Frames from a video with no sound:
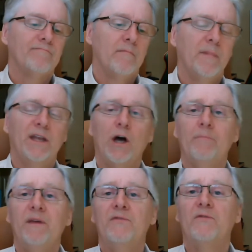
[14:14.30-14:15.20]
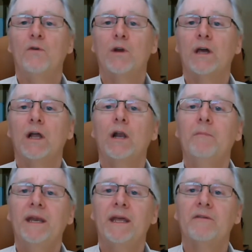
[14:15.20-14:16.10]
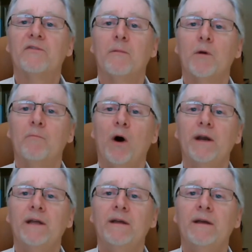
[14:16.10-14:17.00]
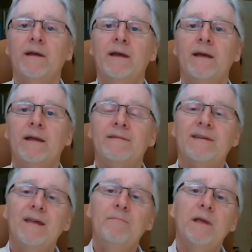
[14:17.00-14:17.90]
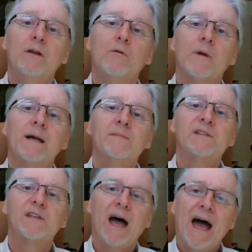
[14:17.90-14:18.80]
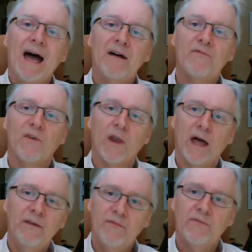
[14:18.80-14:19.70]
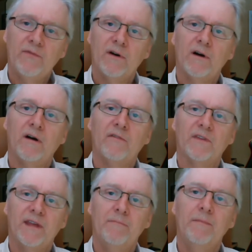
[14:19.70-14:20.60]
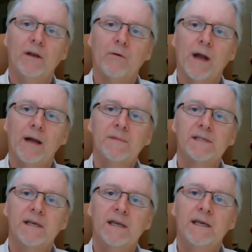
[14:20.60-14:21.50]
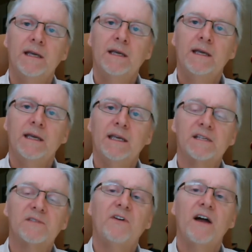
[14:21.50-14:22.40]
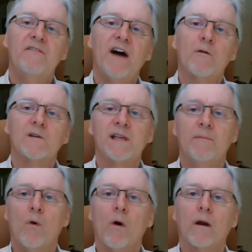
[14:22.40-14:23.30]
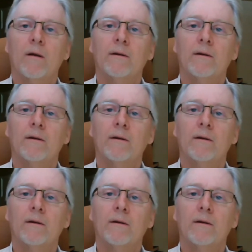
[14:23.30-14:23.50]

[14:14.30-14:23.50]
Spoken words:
May not be fully eliminated from your body. 10 milligrams, the half-life of a 10 milligrams is 5 hours and more.